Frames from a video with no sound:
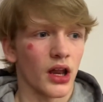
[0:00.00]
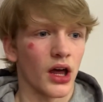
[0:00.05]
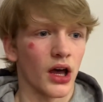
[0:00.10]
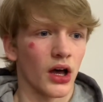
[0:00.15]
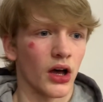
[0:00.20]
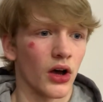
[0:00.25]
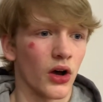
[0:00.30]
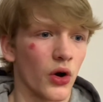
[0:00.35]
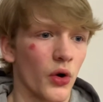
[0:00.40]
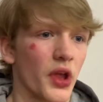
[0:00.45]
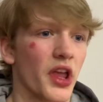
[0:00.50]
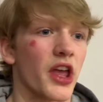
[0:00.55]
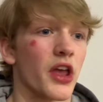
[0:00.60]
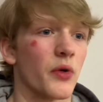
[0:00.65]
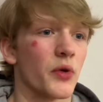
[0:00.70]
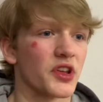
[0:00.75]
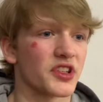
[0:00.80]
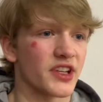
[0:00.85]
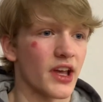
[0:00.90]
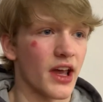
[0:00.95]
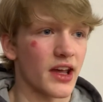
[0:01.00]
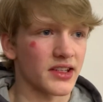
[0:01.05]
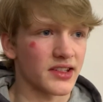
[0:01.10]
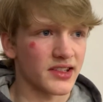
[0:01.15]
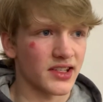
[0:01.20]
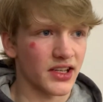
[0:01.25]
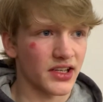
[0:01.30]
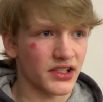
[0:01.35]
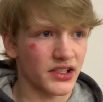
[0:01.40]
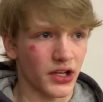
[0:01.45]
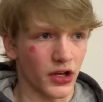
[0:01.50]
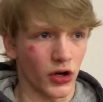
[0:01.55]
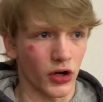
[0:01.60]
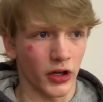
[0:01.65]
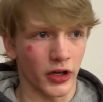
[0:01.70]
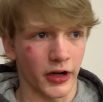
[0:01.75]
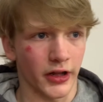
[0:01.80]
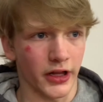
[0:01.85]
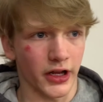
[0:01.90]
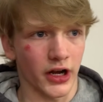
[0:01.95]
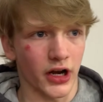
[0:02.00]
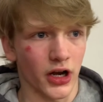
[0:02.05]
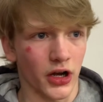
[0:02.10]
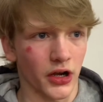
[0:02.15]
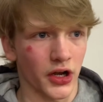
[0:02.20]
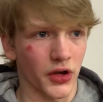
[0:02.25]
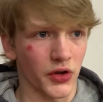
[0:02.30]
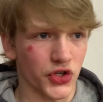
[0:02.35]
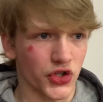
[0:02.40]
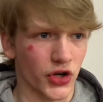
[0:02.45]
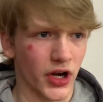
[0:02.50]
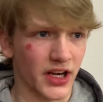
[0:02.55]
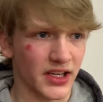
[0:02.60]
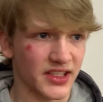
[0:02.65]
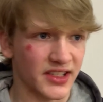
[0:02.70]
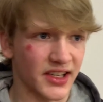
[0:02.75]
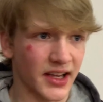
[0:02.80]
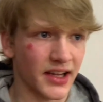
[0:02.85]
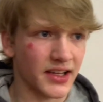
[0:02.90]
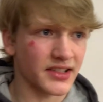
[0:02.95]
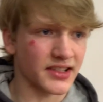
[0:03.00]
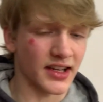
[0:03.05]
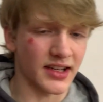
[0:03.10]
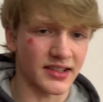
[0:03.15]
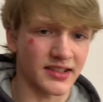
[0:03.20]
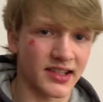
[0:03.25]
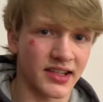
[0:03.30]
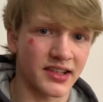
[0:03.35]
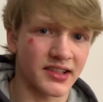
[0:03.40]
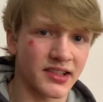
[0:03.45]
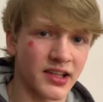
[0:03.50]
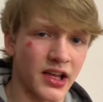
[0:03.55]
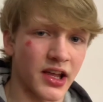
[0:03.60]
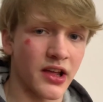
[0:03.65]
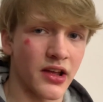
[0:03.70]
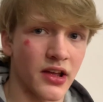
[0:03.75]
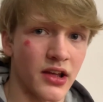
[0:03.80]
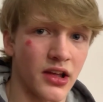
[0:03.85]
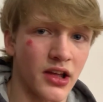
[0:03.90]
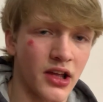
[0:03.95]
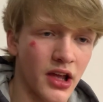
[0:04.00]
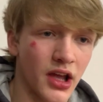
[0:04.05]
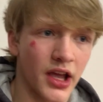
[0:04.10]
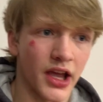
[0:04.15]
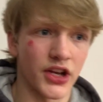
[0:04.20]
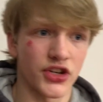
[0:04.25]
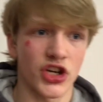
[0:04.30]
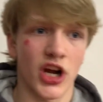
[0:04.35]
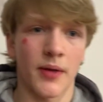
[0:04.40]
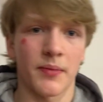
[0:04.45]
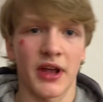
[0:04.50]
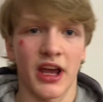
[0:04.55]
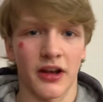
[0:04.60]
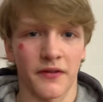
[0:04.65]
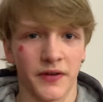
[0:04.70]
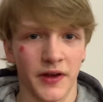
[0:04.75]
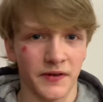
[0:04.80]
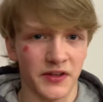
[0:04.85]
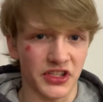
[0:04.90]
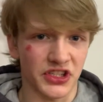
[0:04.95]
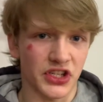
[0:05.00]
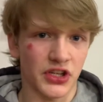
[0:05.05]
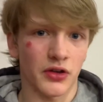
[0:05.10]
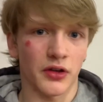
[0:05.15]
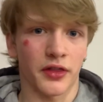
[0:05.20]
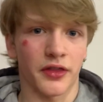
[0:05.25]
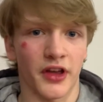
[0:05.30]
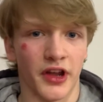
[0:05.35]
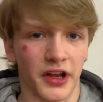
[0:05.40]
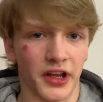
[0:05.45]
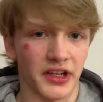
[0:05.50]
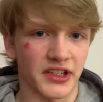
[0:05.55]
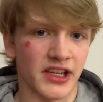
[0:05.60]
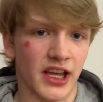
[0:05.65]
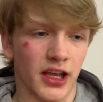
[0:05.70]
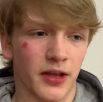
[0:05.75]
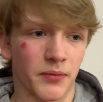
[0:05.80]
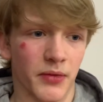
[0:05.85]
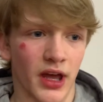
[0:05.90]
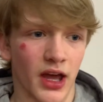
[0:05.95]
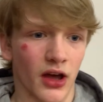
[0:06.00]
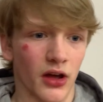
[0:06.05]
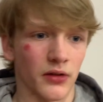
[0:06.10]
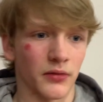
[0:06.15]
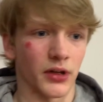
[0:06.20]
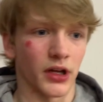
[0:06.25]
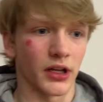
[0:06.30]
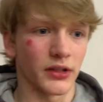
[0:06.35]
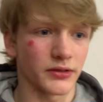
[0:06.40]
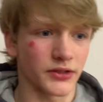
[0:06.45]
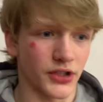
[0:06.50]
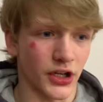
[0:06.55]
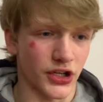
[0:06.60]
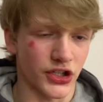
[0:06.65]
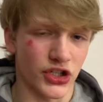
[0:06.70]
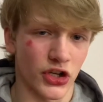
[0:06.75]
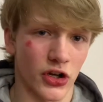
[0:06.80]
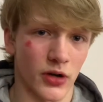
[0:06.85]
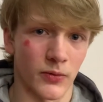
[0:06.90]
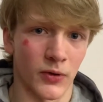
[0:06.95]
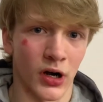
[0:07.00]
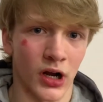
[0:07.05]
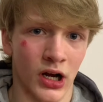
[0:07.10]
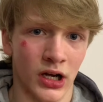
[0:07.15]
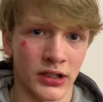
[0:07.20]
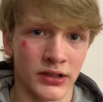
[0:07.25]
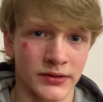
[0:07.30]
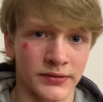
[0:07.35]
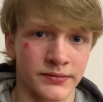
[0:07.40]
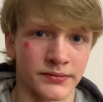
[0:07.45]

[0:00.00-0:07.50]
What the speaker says: No, he was at 60 earlier in the year. He was ranked 6th at 60. He dropped down to 52. He thought he could take me out, but I showed him wrong.